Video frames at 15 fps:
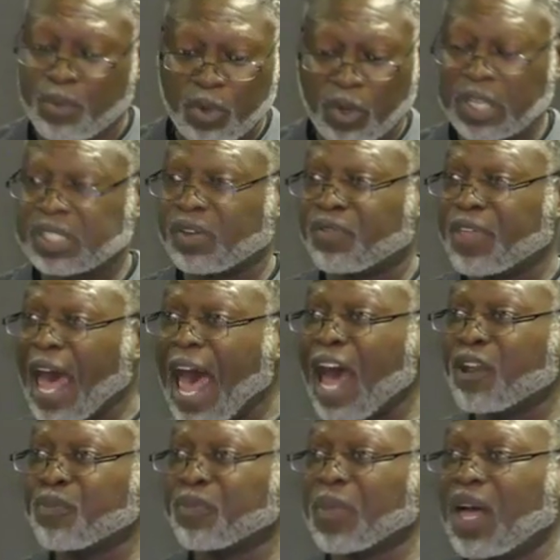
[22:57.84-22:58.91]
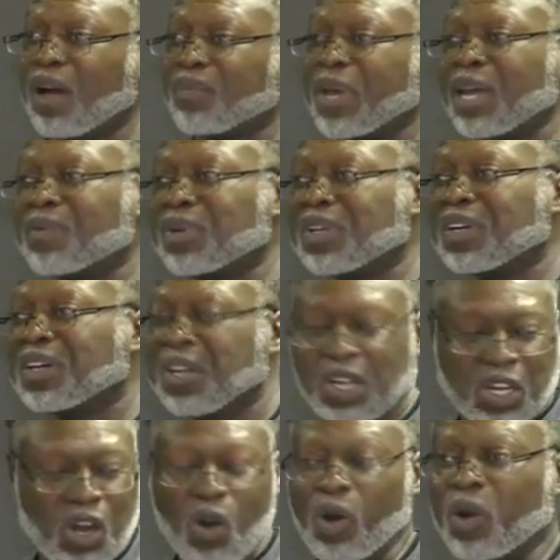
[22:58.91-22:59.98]
Because of that, I'm able to
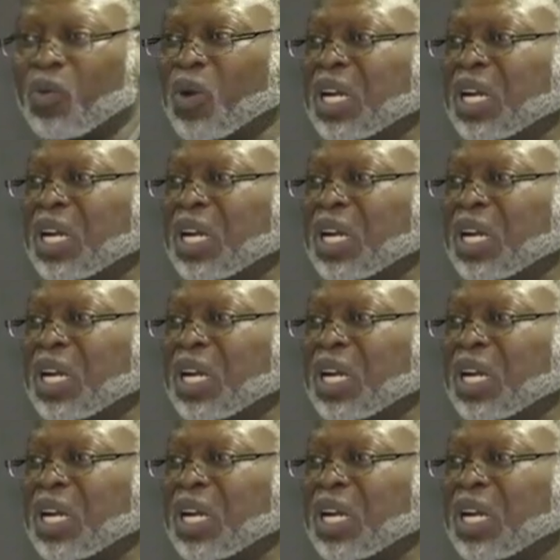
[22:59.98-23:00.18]
go and